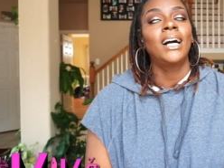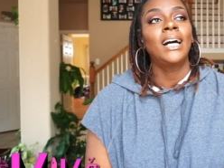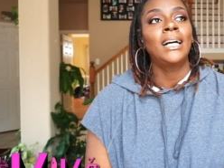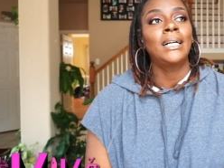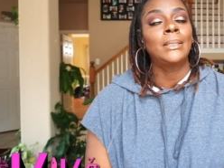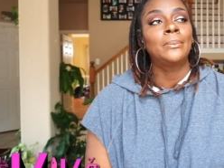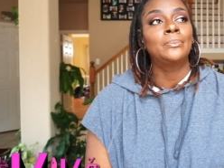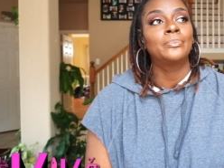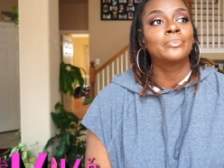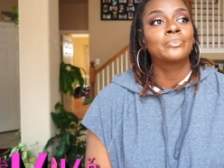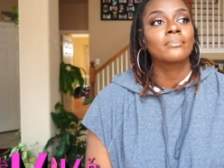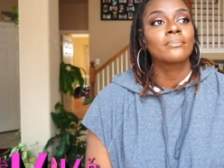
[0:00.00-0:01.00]
Um,
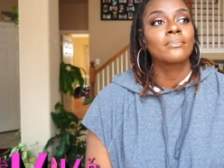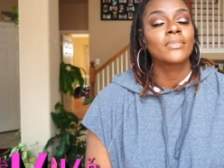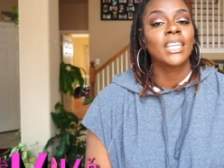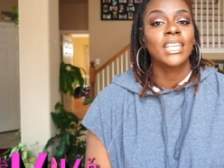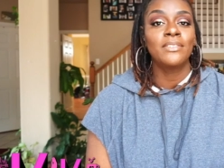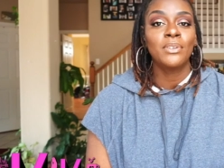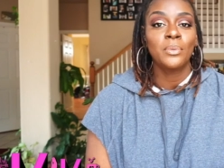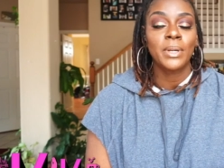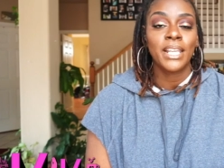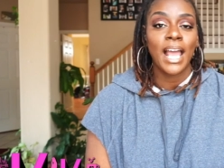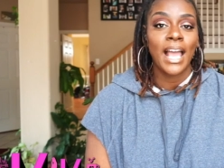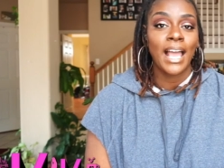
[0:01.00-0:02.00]
even
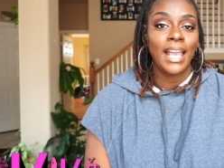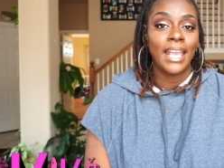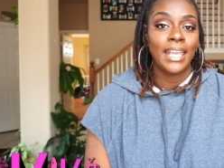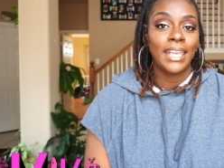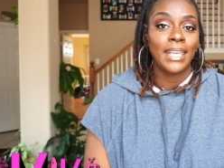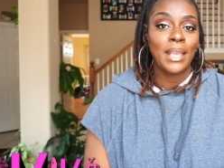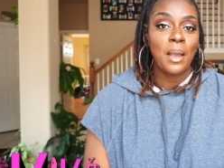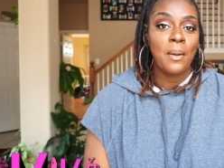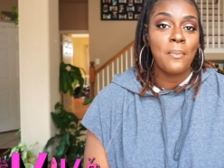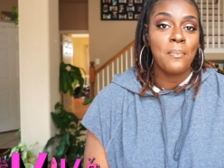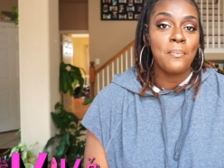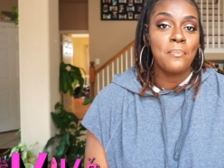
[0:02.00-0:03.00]
when I
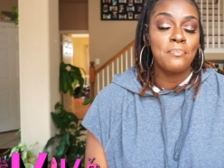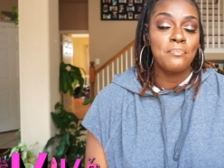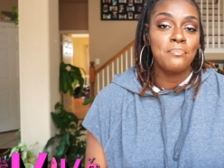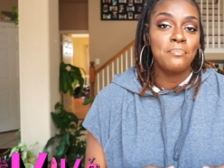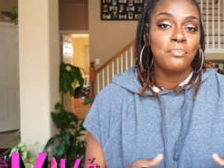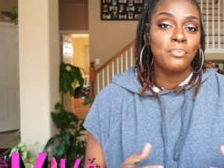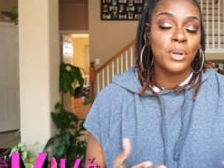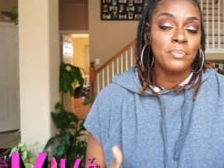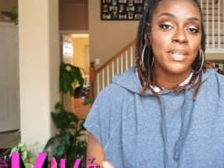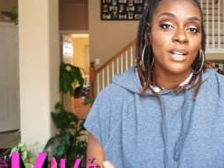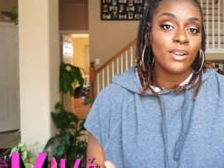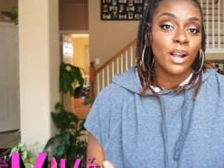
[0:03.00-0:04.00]
would
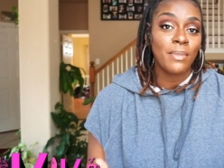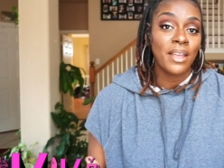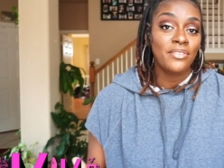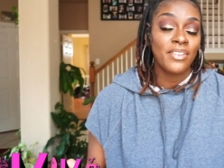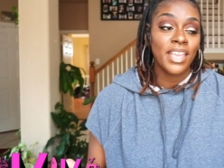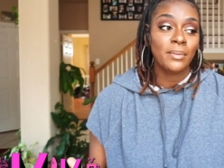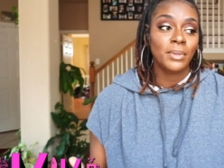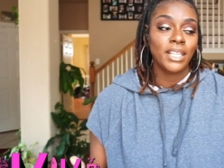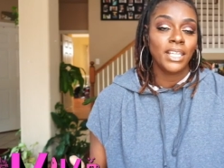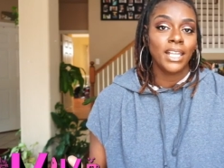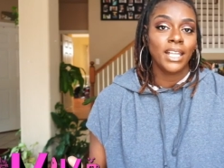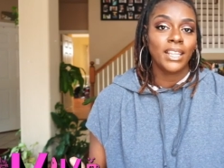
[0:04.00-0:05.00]
be around my
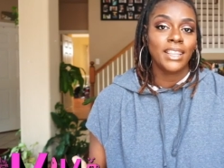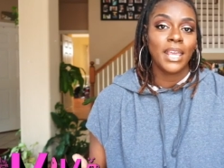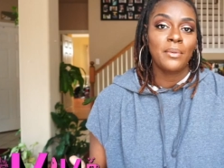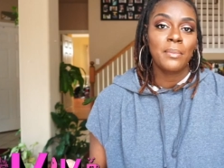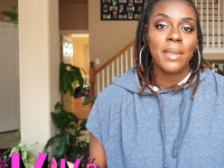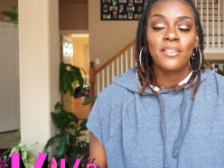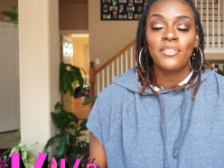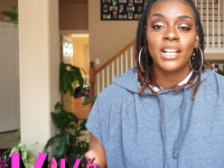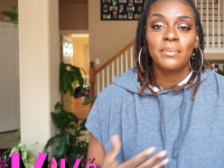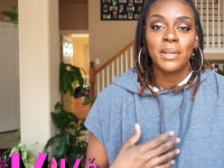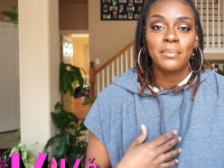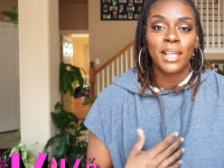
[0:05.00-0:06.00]
family, they would make fun
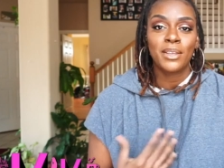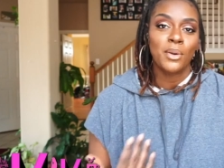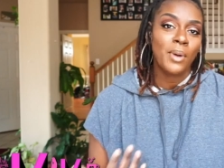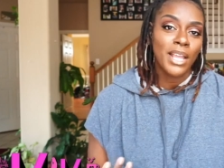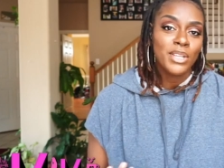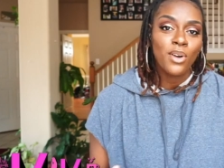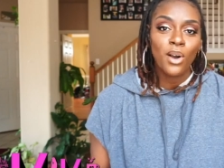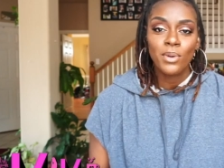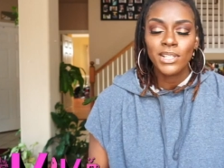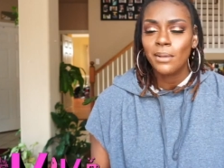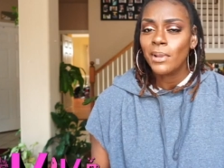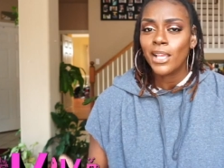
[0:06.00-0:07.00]
of me and be like, why you
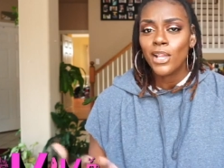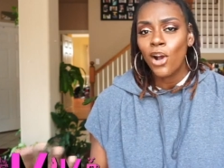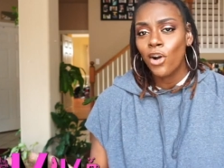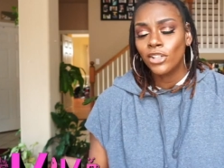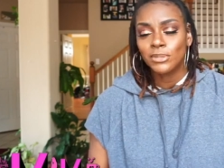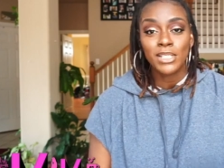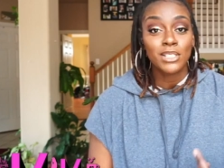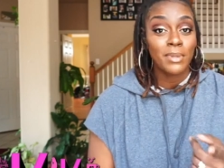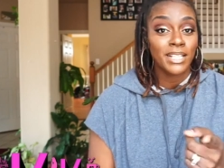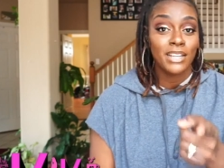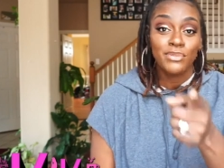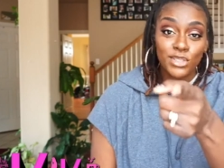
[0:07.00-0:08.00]
always, they're like, yo, especially
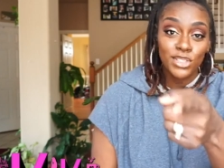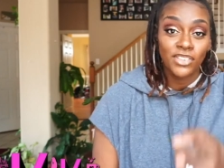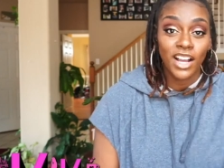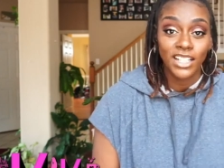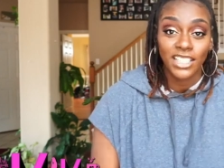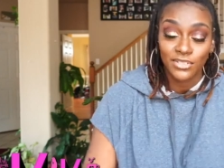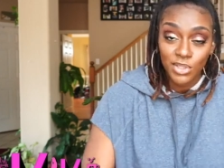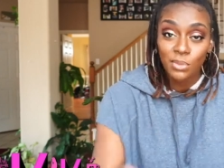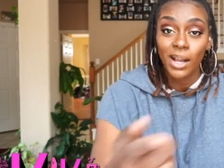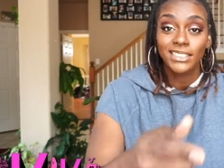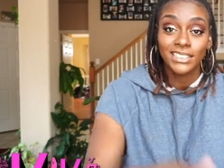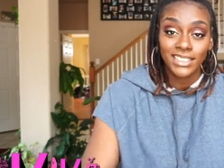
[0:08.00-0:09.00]
my nephew Giovanni. If you
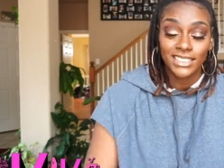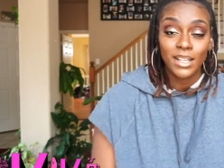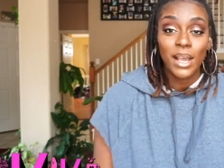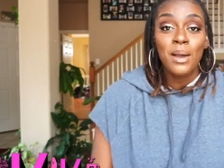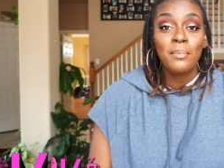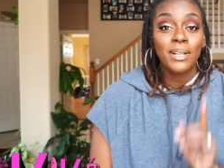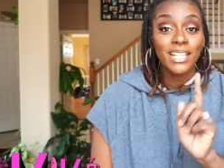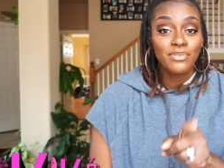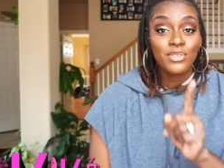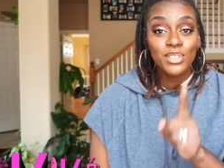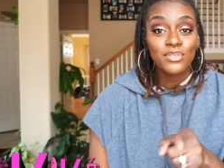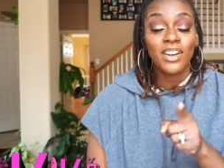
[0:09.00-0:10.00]
watching this, my
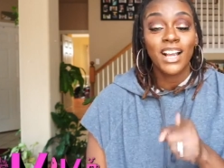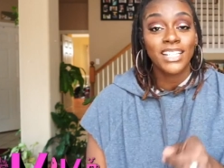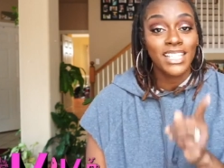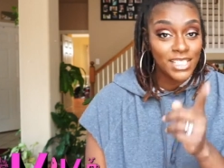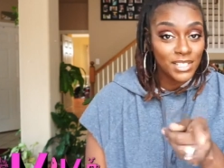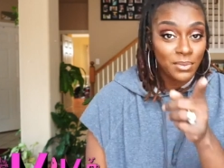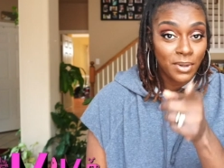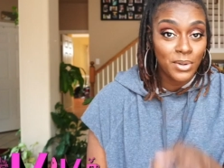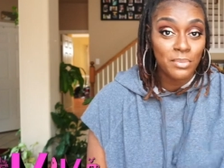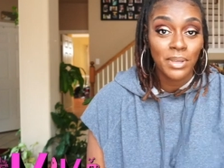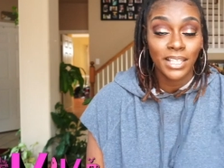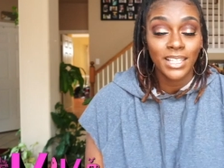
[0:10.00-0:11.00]
nephew Giovanni, he's the one
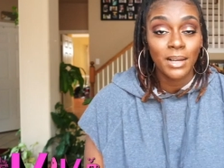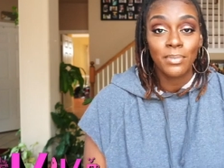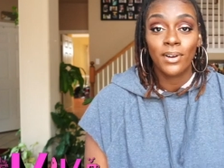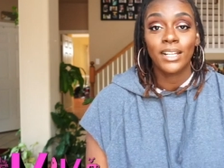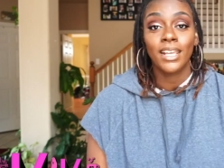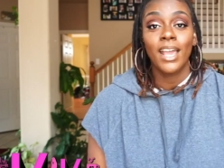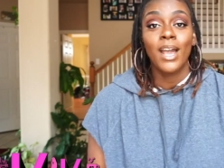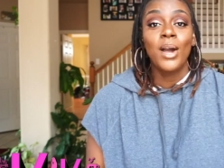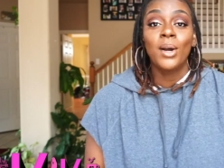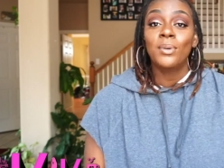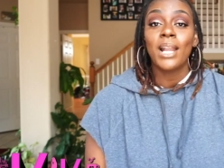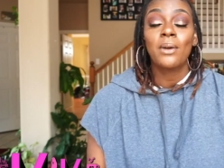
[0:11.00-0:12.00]
who picked up on it.
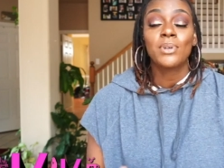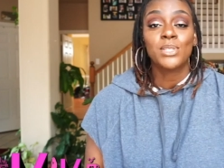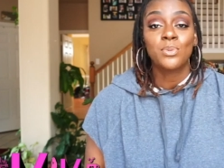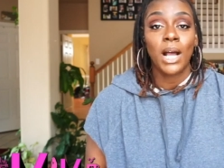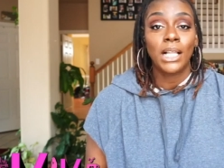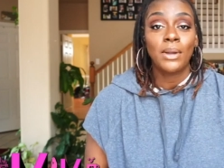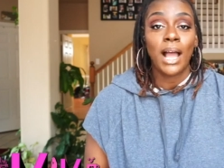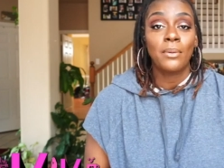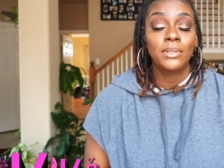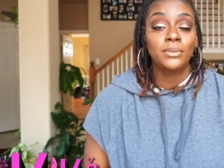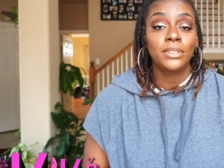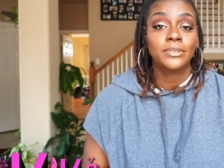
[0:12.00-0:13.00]
When I would swallow, I
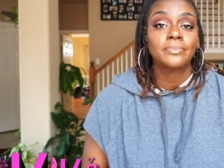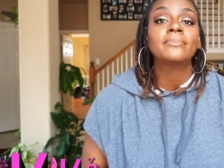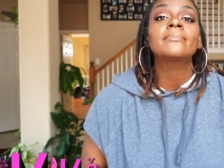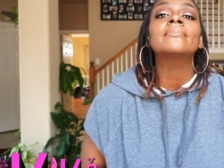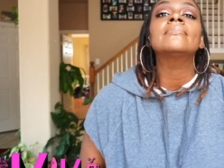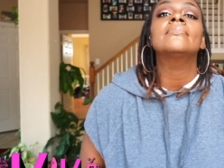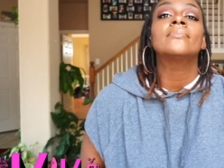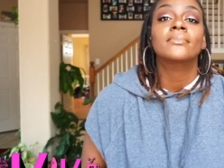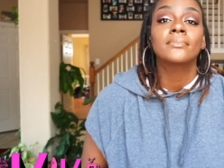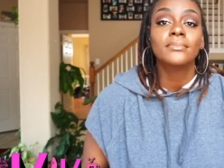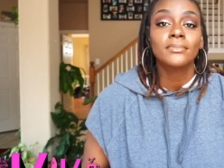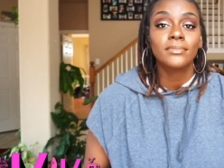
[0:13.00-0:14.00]
would do this.
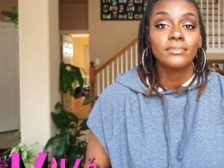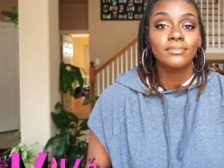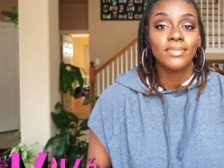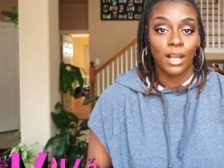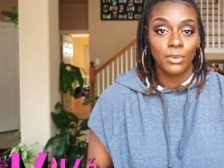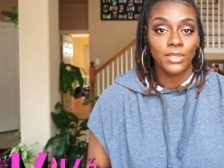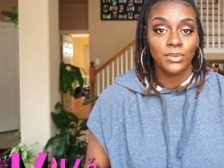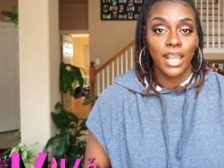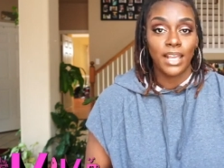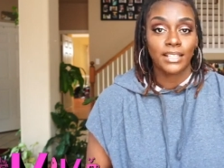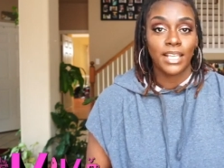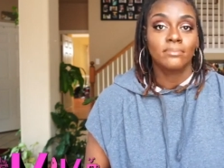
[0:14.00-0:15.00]
I would do
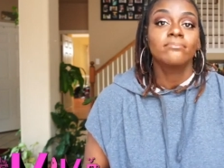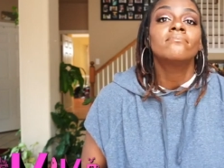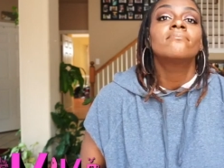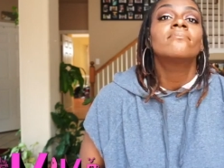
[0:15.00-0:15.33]
that, like